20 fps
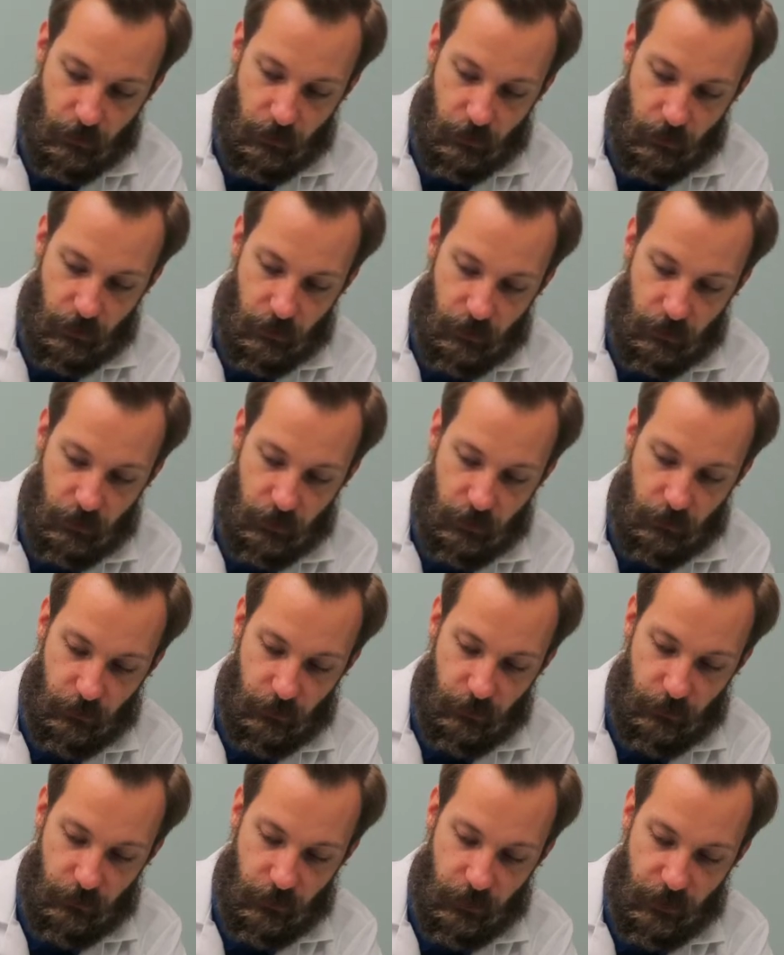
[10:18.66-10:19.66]
1, 2,
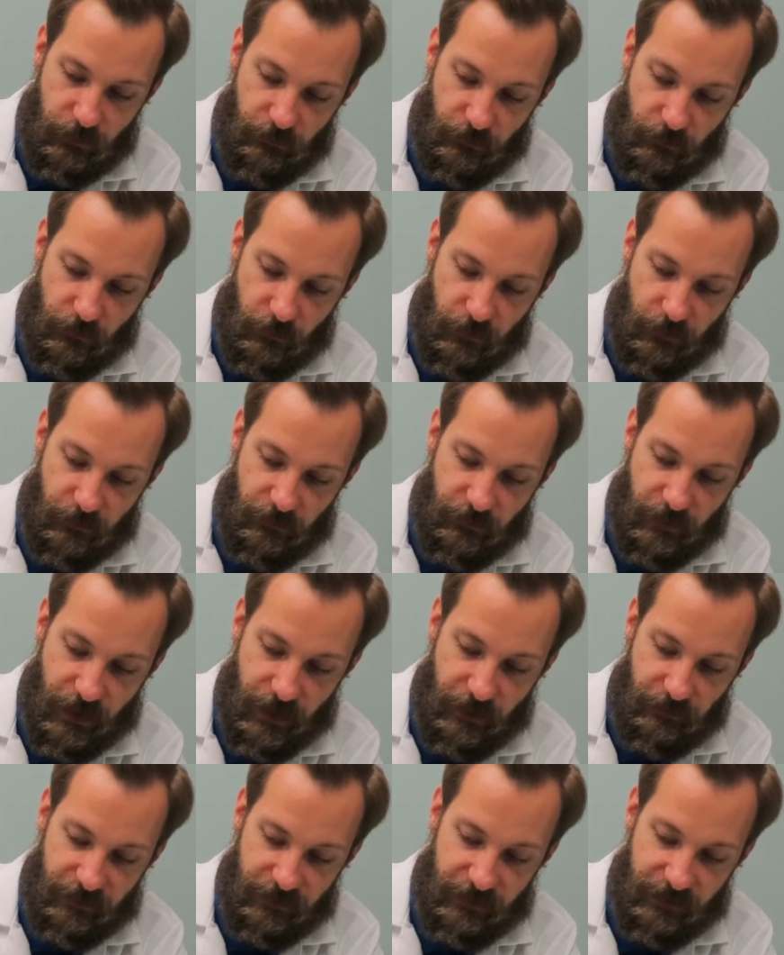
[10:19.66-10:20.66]
3, 4,
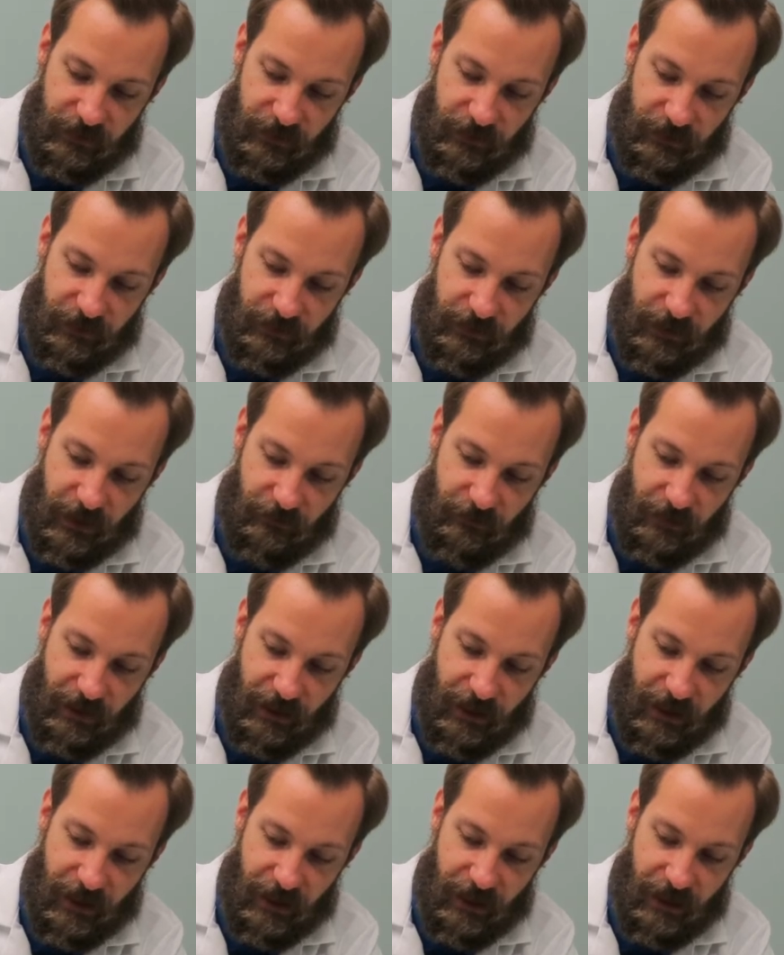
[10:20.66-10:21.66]
5, 6, 7,
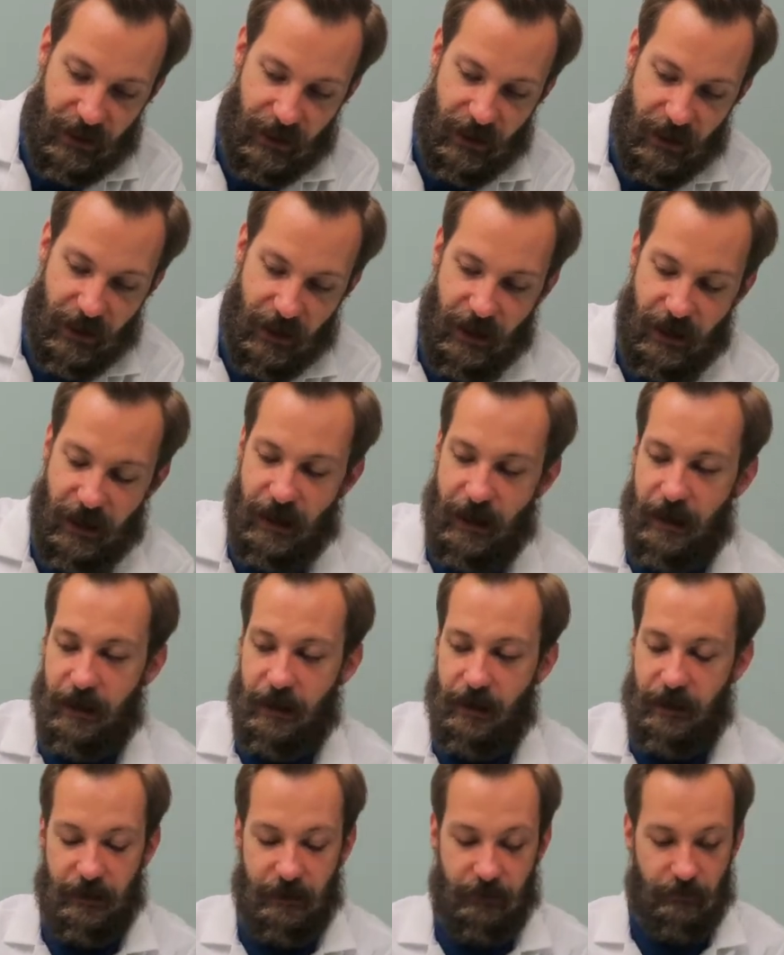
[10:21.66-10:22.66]
8, 9.
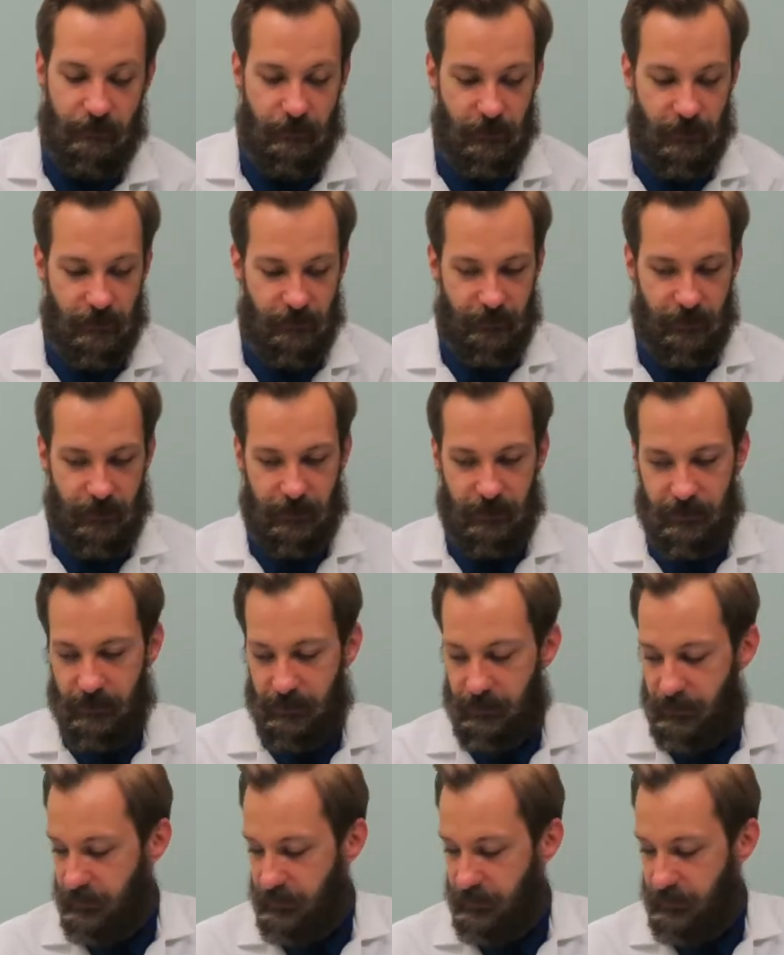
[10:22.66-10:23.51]
Perfect.